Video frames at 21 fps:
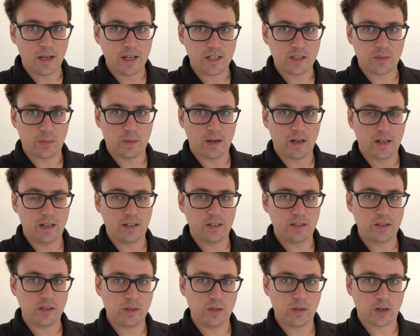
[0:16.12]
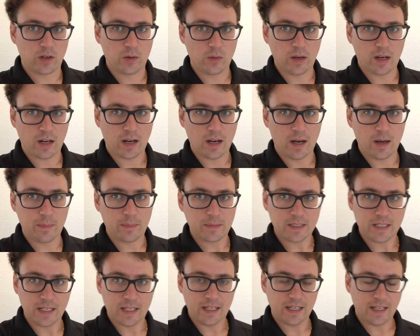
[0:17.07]
I just wanted to do a quick
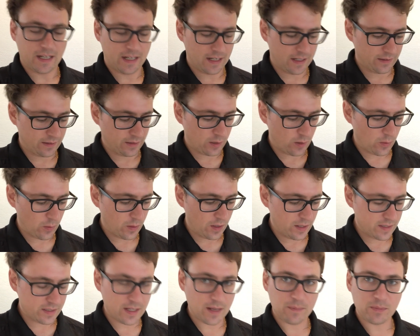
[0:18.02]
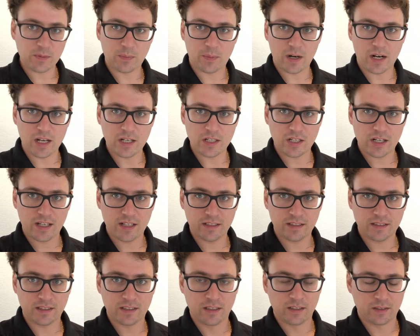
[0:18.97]
update on the cordyceps
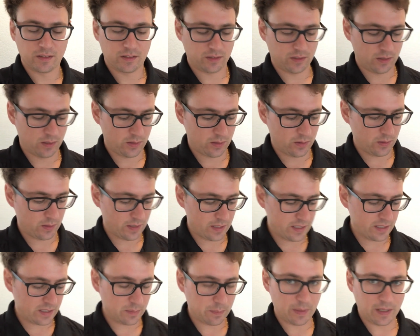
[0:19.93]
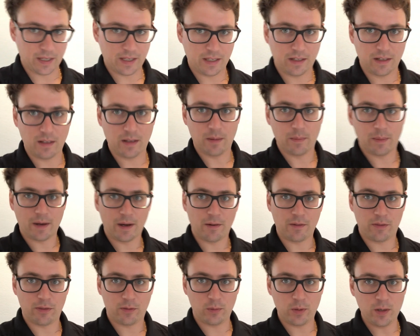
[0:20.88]
projects. So it's been
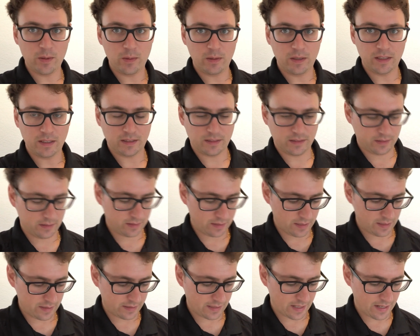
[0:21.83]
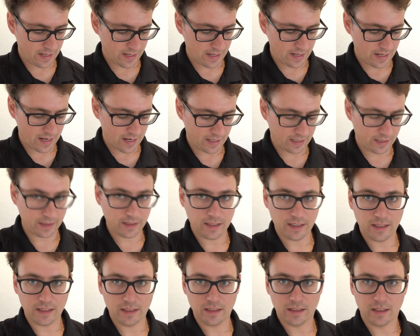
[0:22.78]
about three weeks since I
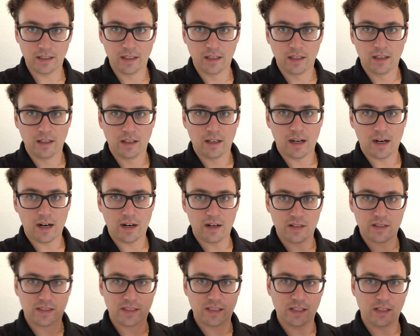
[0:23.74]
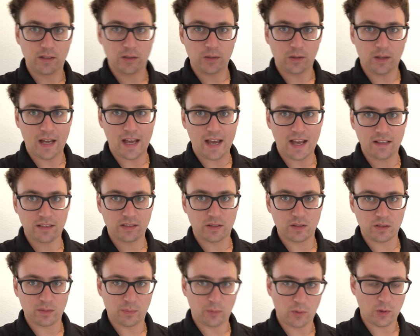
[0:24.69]
inoculated our single
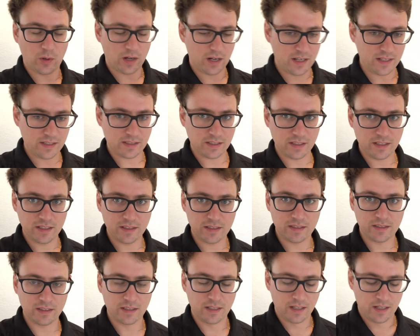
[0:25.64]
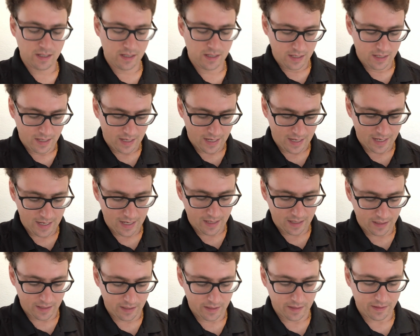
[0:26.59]
ascospore isolates
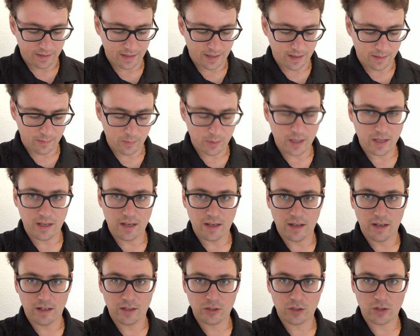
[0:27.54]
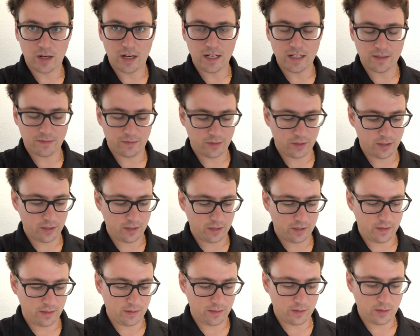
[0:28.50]
and then we
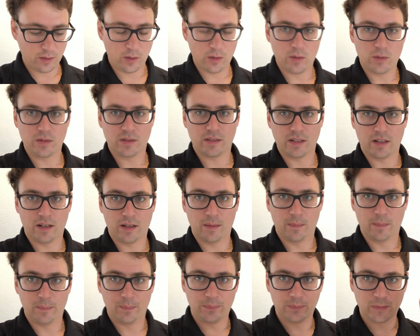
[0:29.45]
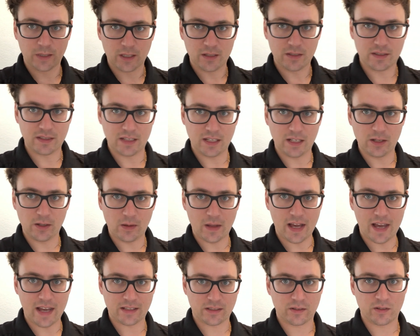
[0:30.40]
transferred those um, single
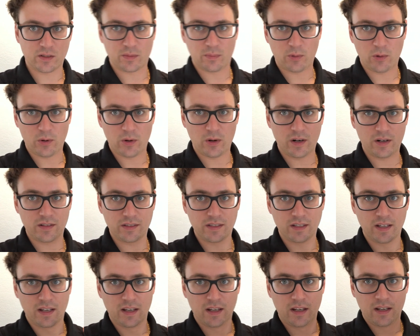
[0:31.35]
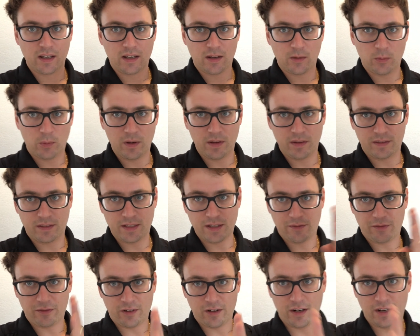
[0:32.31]
ascospores with
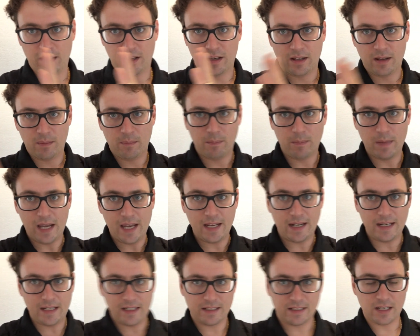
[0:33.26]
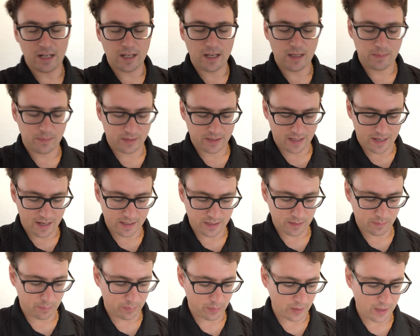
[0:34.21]
different mating types
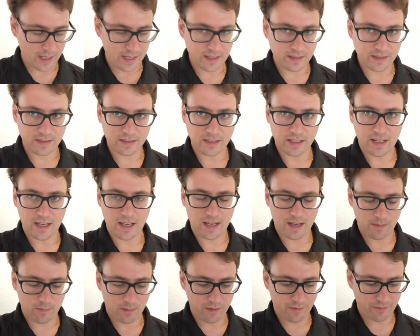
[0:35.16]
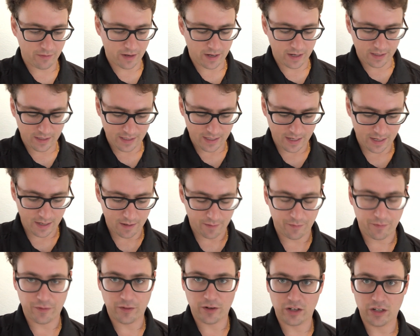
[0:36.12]
onto plates and we finally got
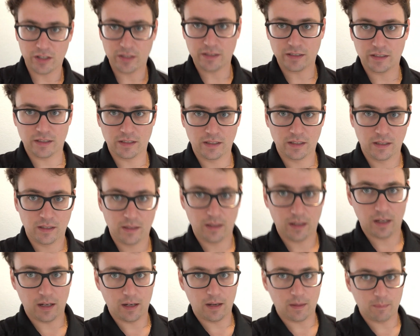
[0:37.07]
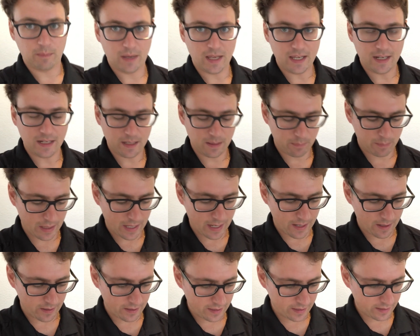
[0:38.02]
our first uh, mated
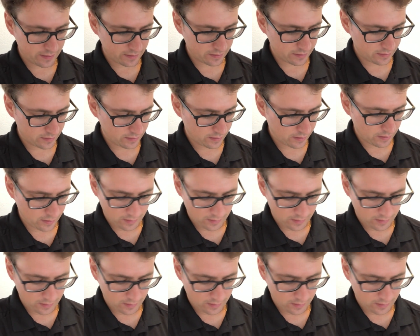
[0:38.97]
pairings.